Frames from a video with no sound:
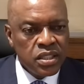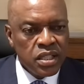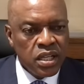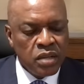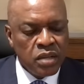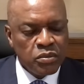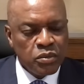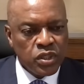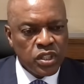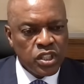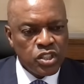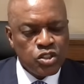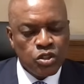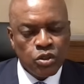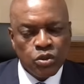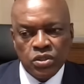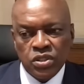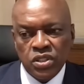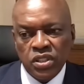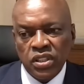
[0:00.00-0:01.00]
I'm not
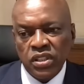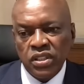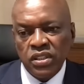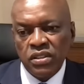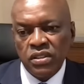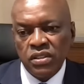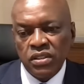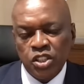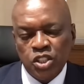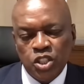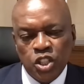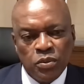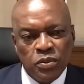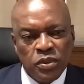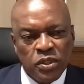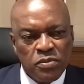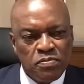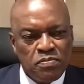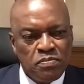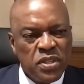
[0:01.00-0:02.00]
assaulting the
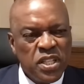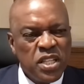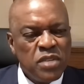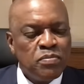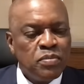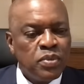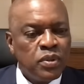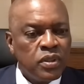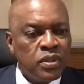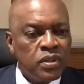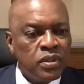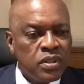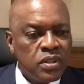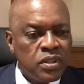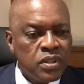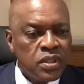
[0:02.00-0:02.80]
German people.